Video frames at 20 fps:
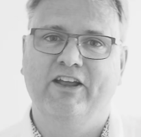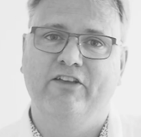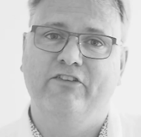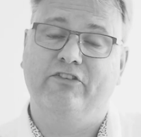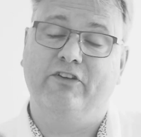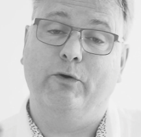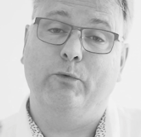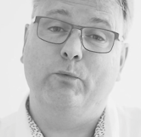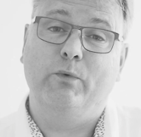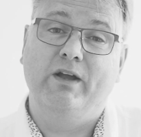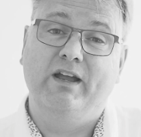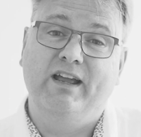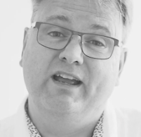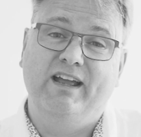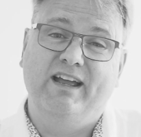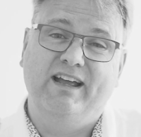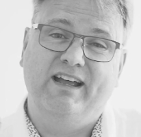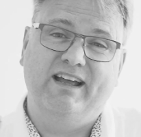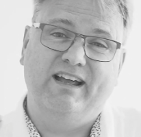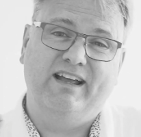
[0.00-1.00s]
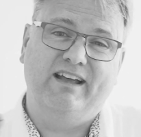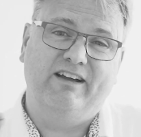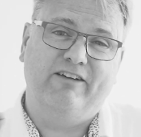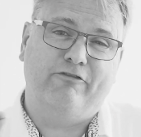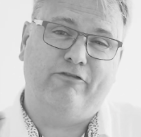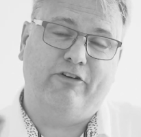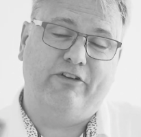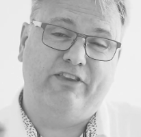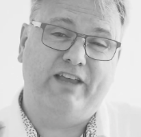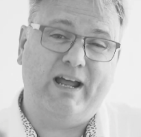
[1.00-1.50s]
So
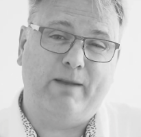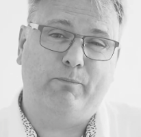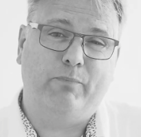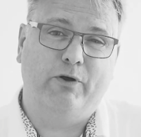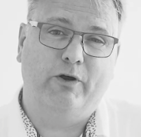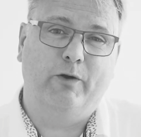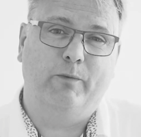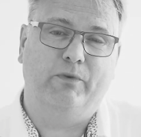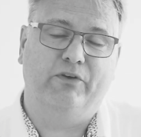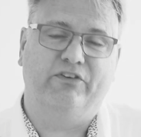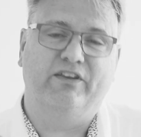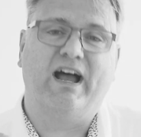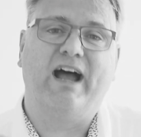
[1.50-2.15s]
for that purpose,